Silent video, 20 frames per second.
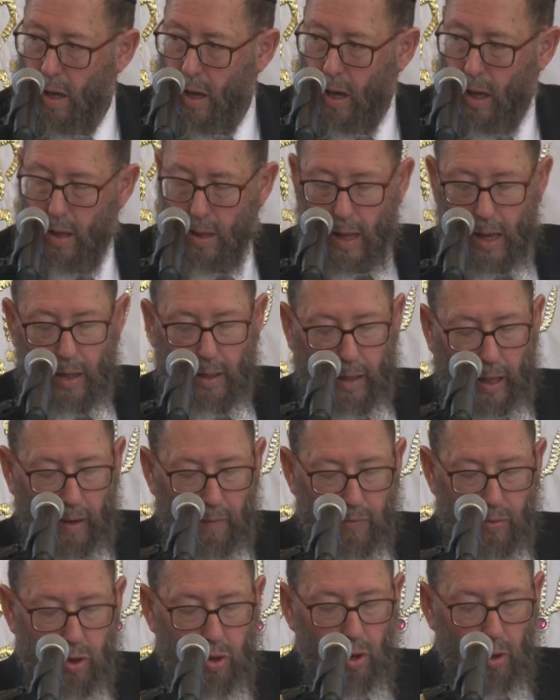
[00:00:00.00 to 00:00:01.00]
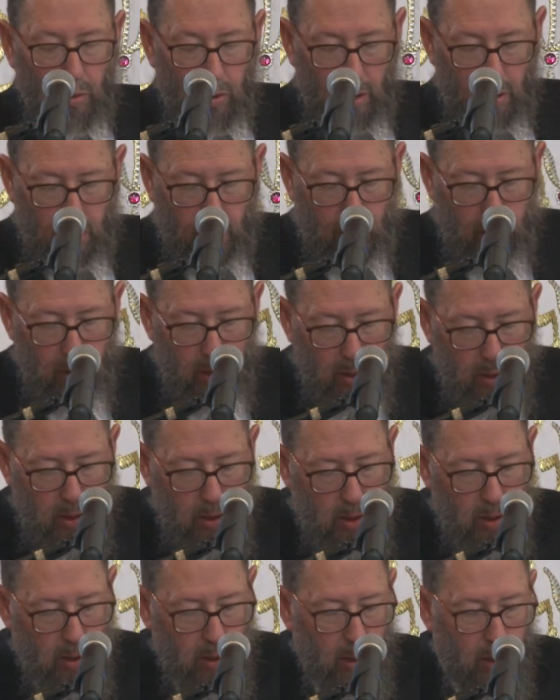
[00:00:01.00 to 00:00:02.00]
And that gave solace
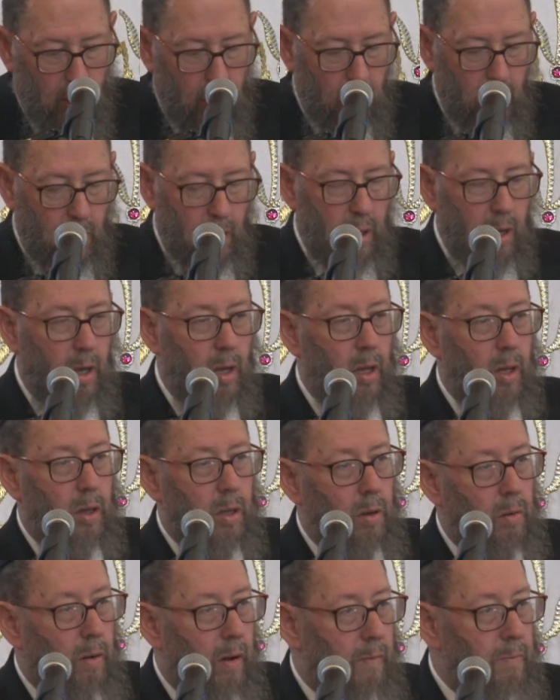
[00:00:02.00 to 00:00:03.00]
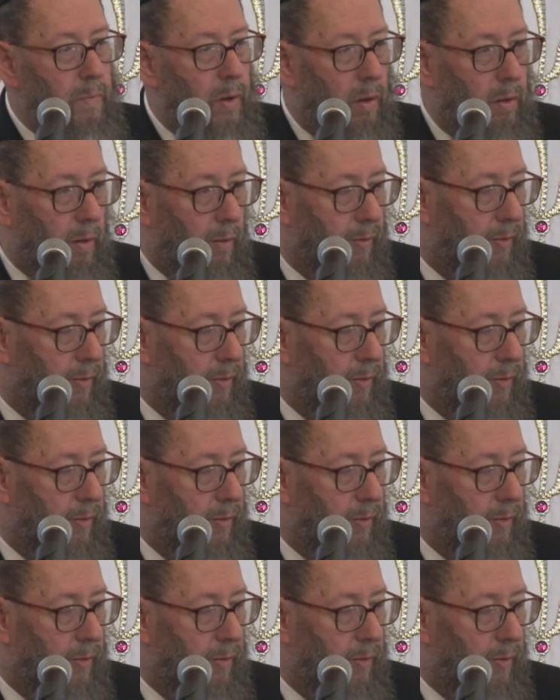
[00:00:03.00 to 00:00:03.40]
to Rav Michal